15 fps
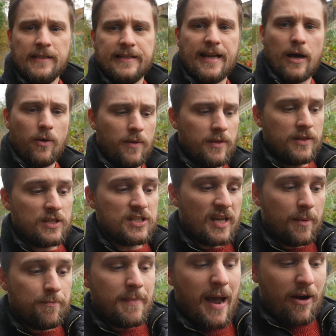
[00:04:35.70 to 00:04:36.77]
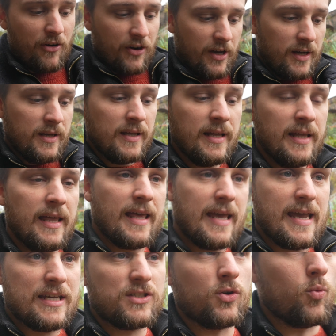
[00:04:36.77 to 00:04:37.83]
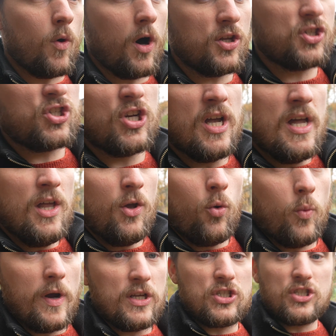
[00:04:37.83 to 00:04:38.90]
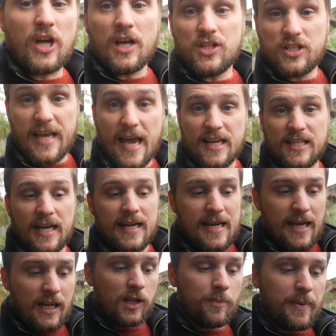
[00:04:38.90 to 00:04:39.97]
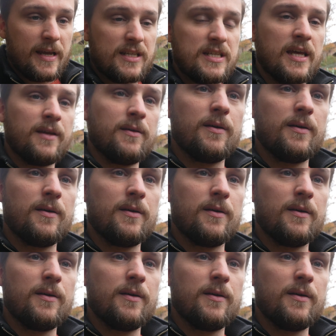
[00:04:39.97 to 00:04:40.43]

Now, the Submariner is a watch which does get a little bit